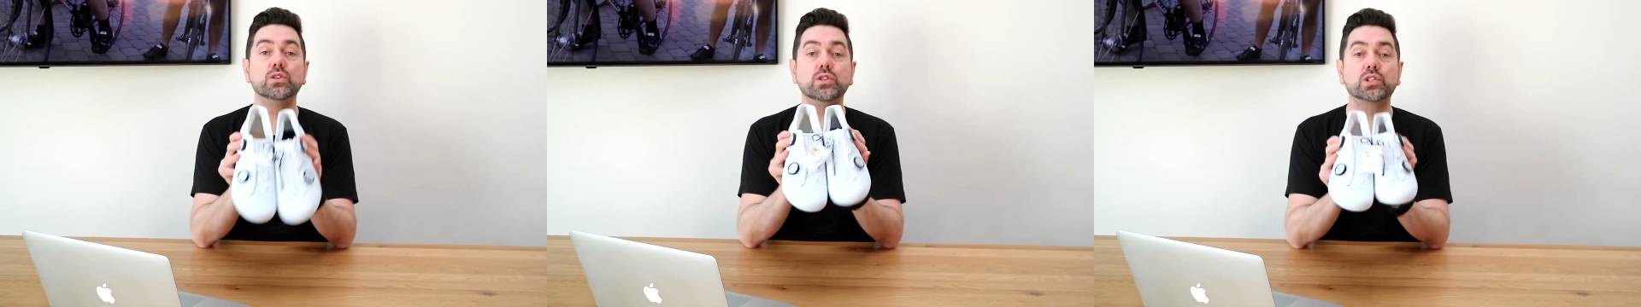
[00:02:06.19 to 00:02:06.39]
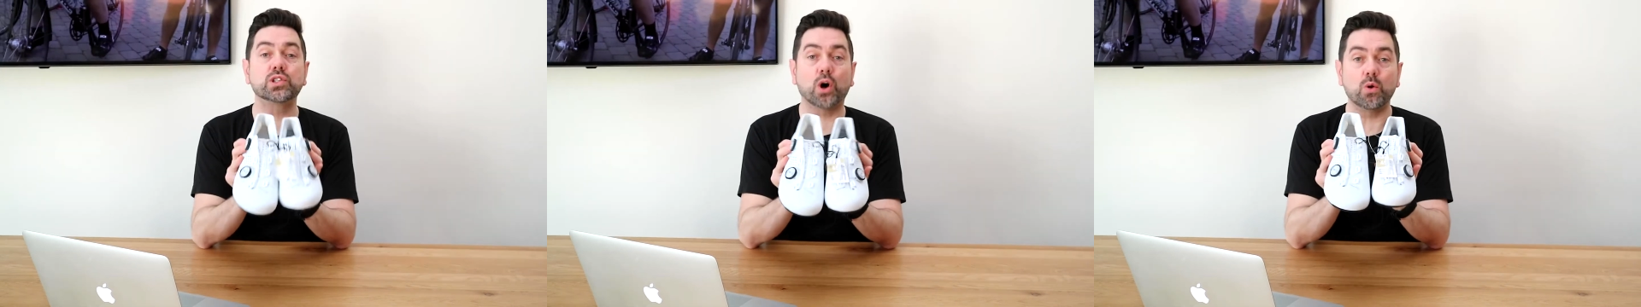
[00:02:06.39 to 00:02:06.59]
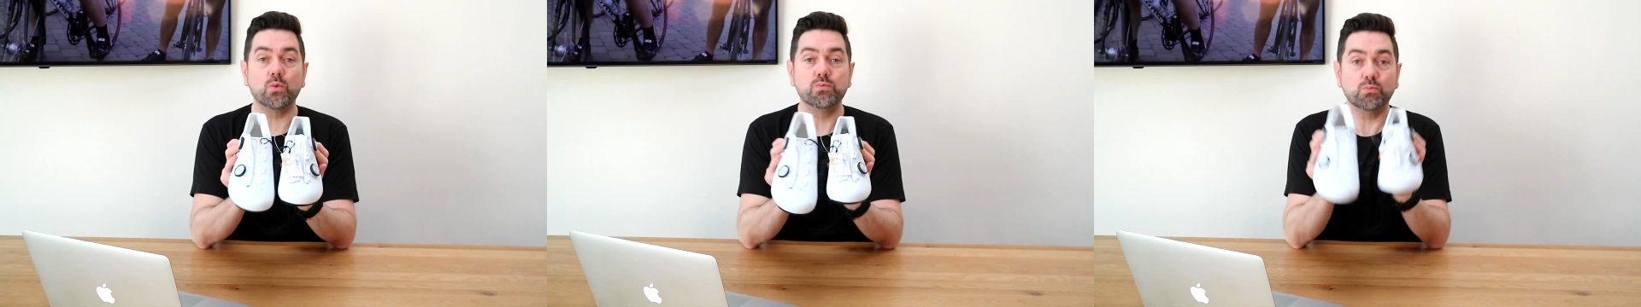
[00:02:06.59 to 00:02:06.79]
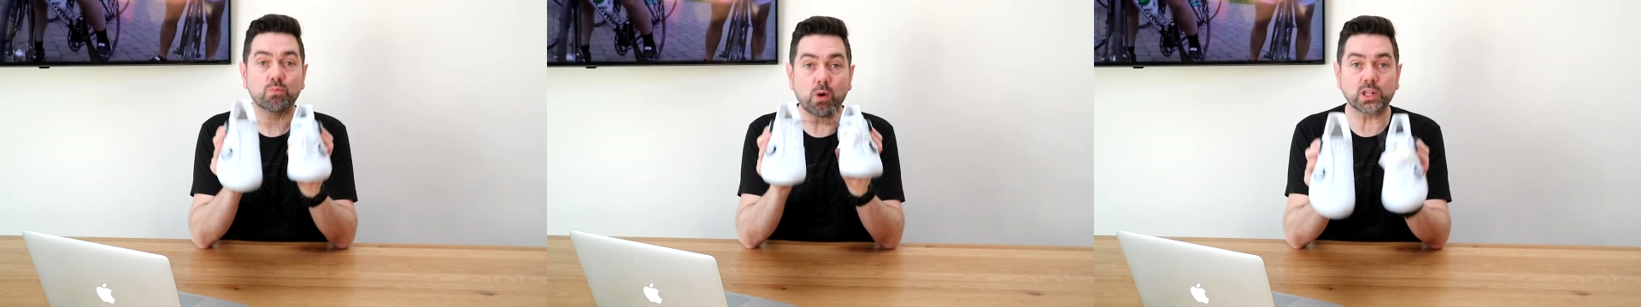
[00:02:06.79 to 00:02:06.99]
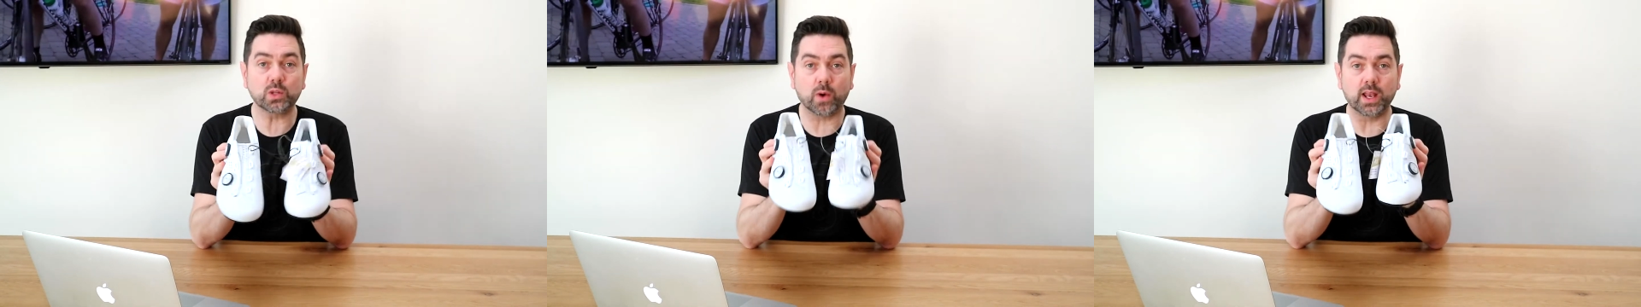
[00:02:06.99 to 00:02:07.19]
So
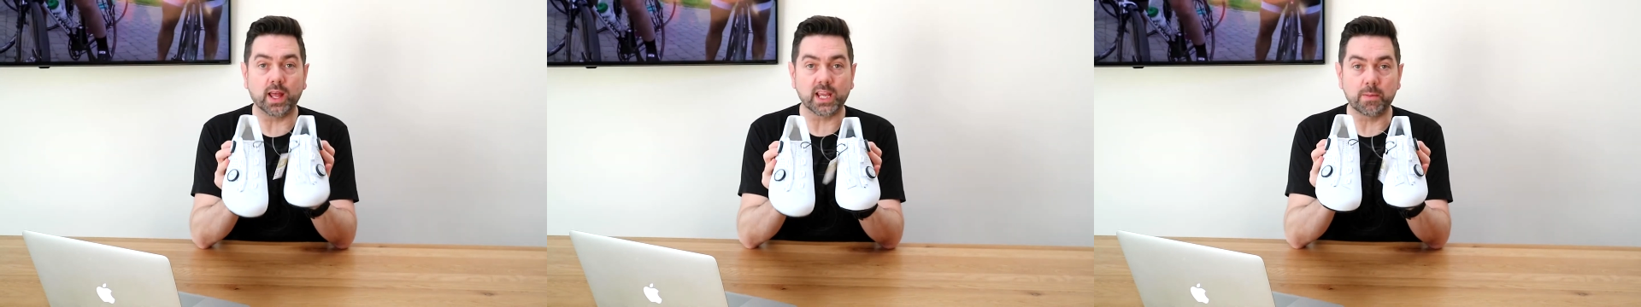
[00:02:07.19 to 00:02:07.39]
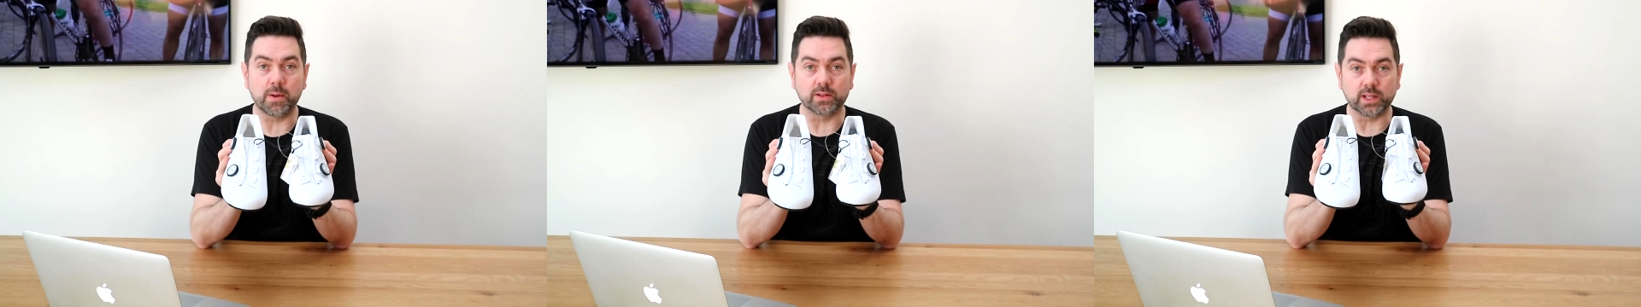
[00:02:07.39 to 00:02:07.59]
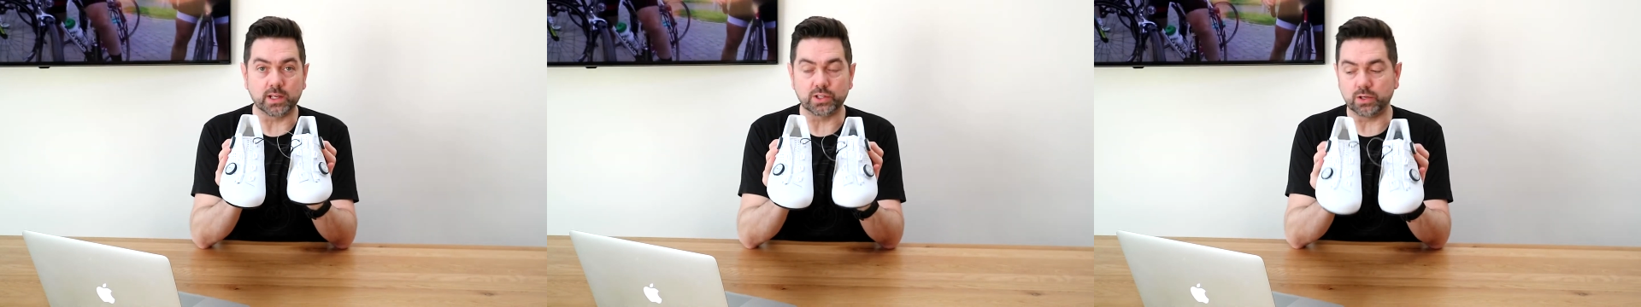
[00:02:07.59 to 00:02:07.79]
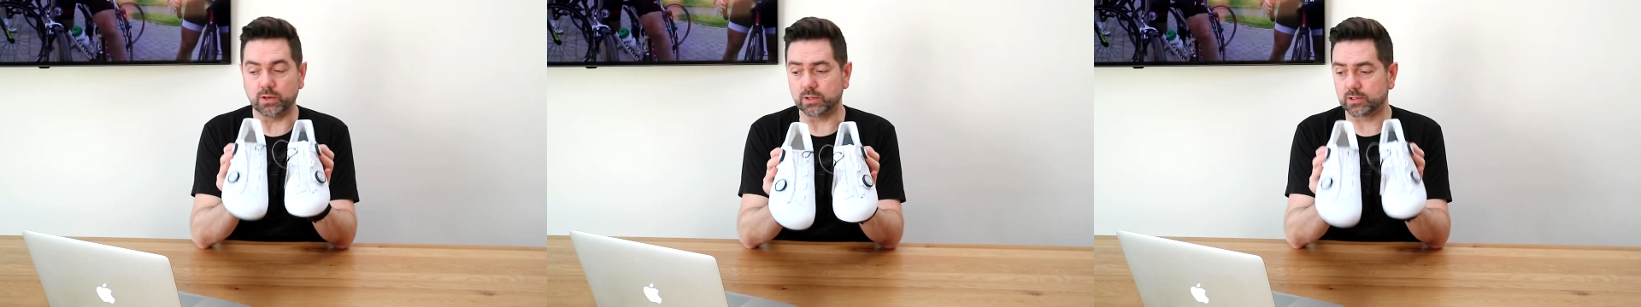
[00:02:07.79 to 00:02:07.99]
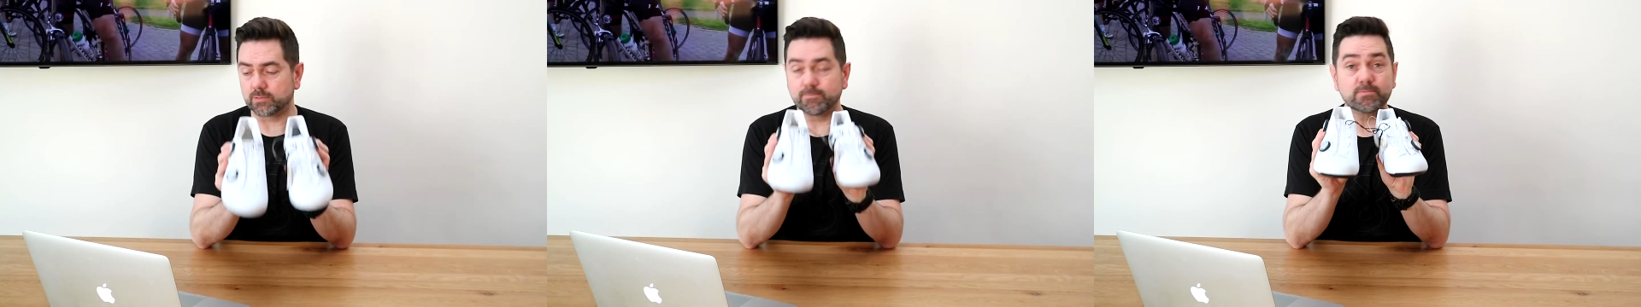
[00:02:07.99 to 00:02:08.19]
what do I like about these
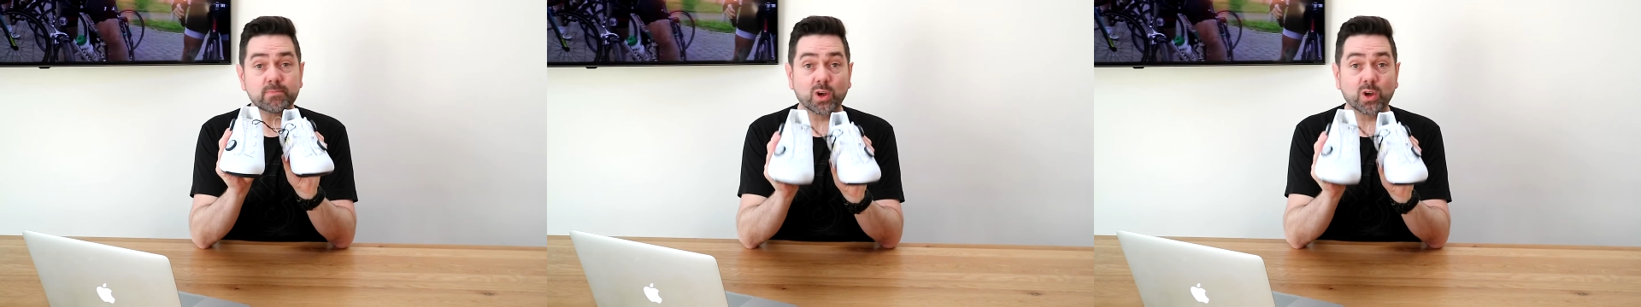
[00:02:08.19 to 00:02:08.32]
shoes?